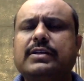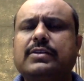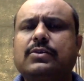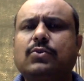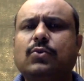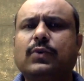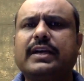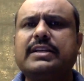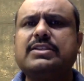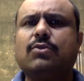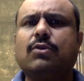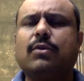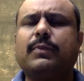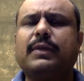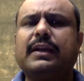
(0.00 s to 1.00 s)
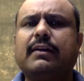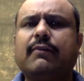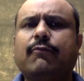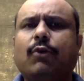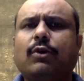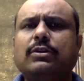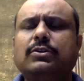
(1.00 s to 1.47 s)
2 kg over a period of
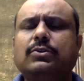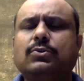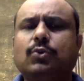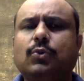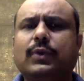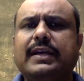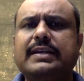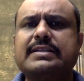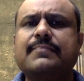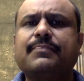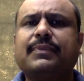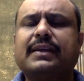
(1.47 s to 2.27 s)
1 to 2 days,